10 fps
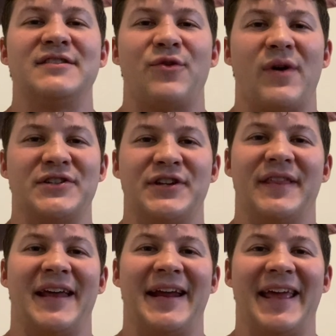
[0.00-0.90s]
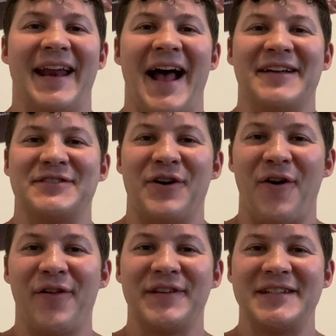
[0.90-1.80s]
is a question that I get asked
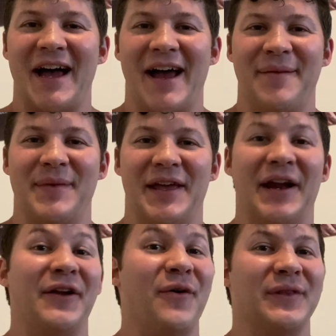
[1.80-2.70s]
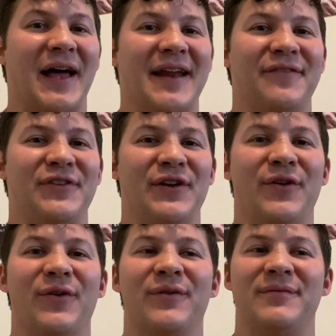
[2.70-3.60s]
all the time, and I know a lot of
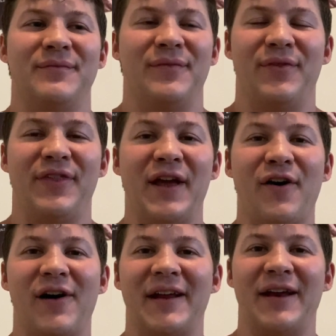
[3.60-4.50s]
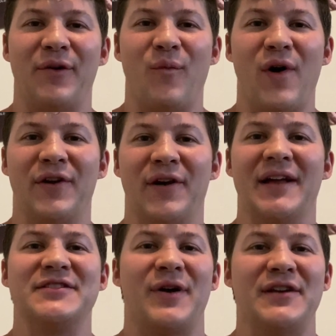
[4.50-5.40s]
you think on it and wonder
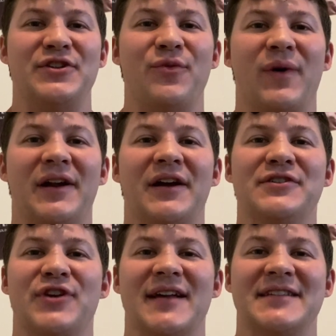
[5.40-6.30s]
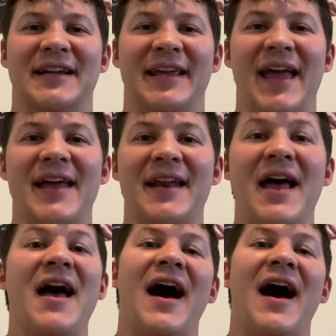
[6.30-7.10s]
it, so I do want to address it again,